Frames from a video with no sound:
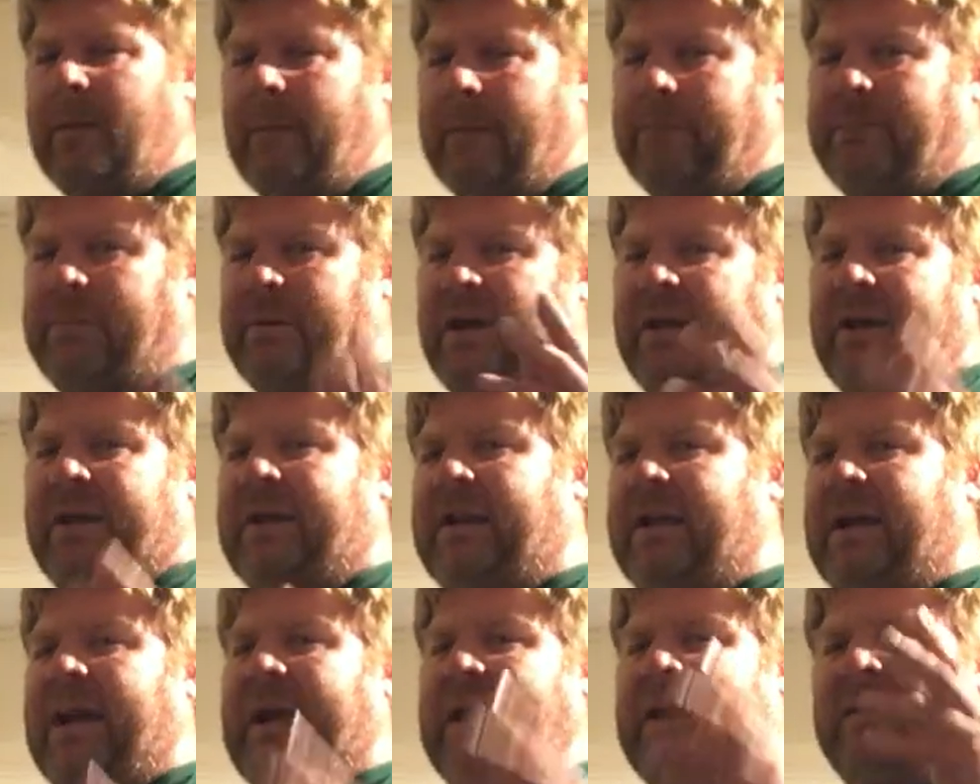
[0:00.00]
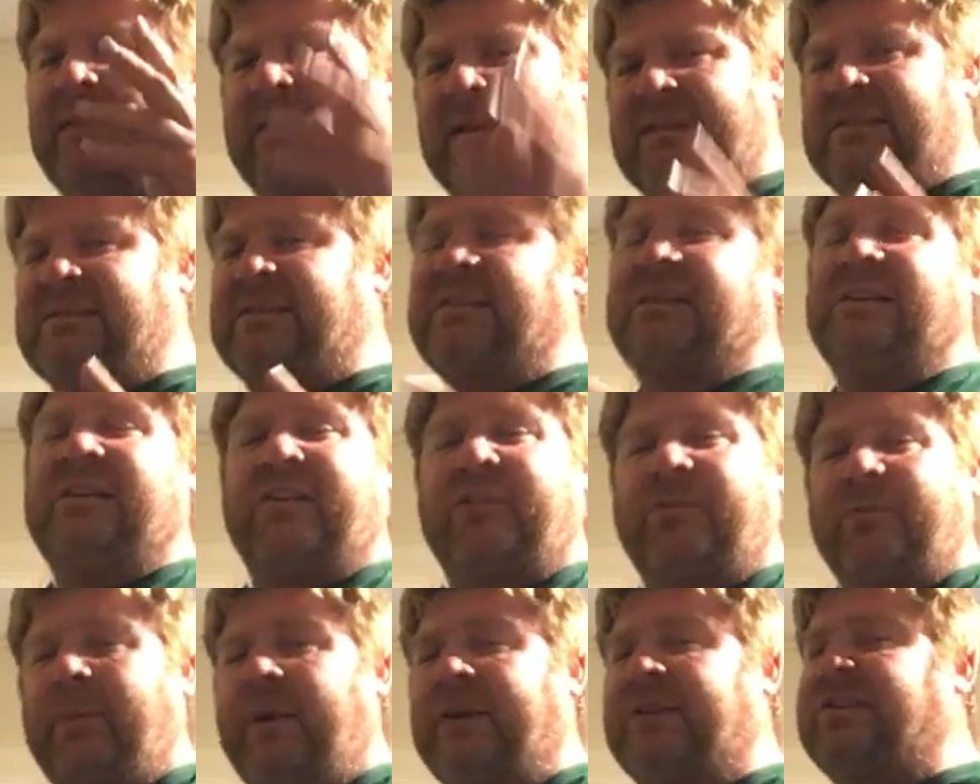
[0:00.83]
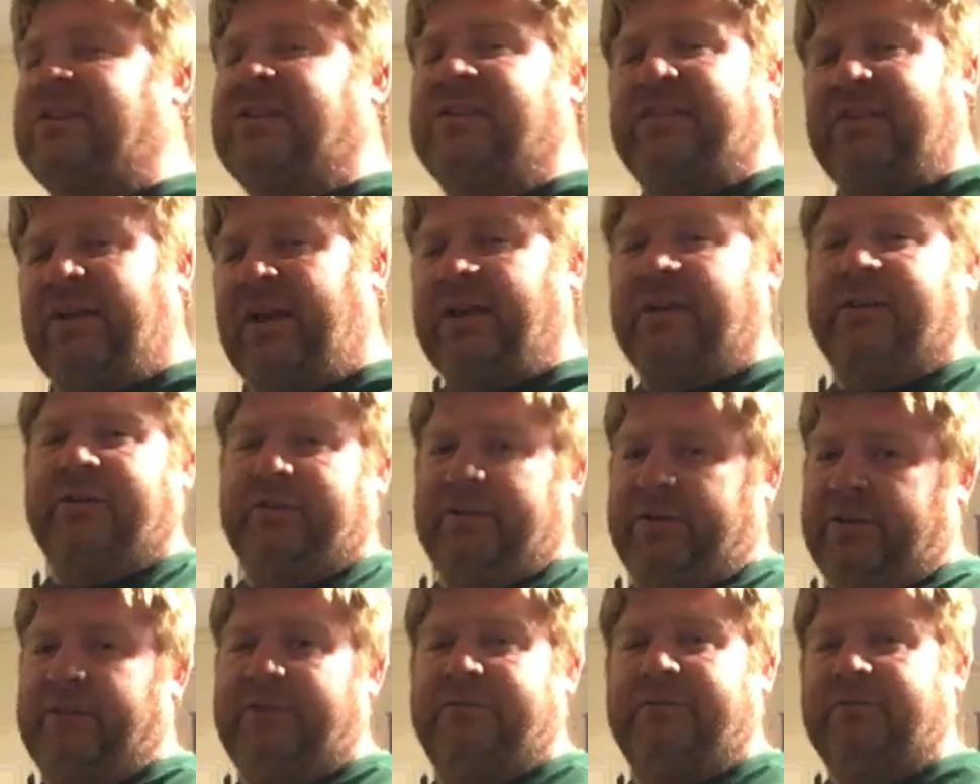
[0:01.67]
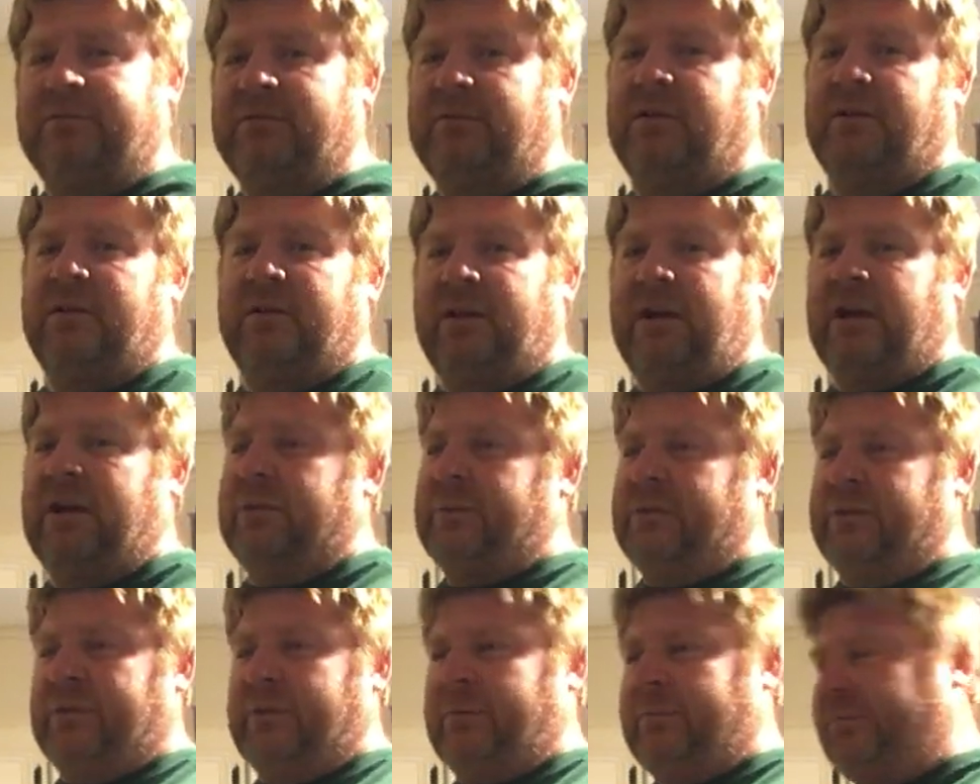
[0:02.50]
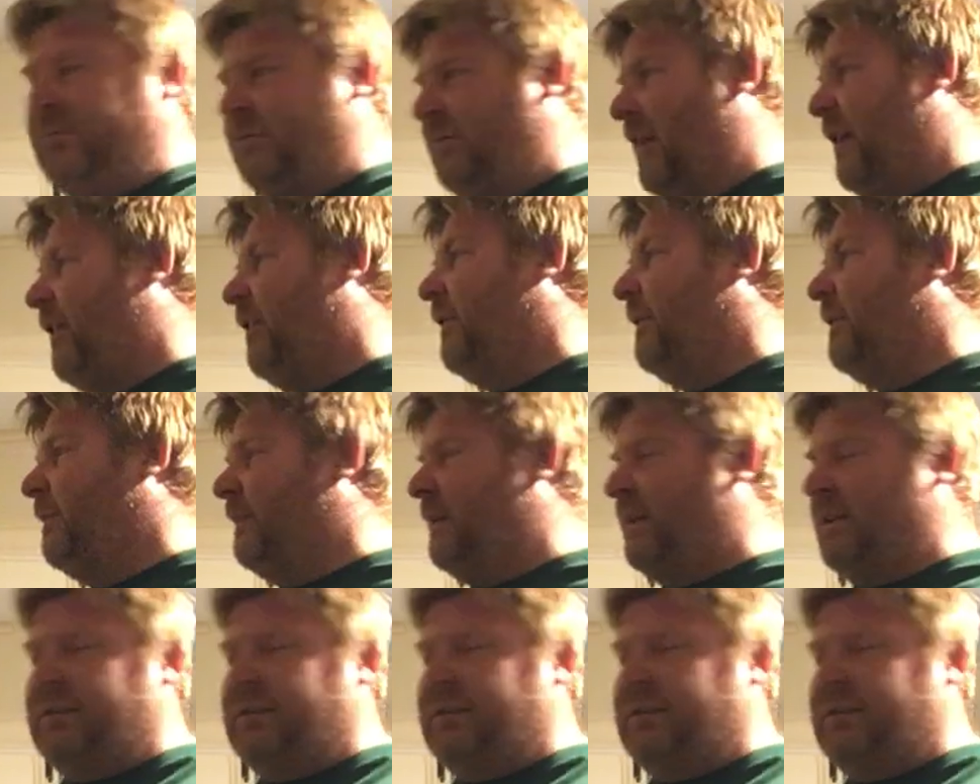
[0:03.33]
but I listened as much as I could. I was a very big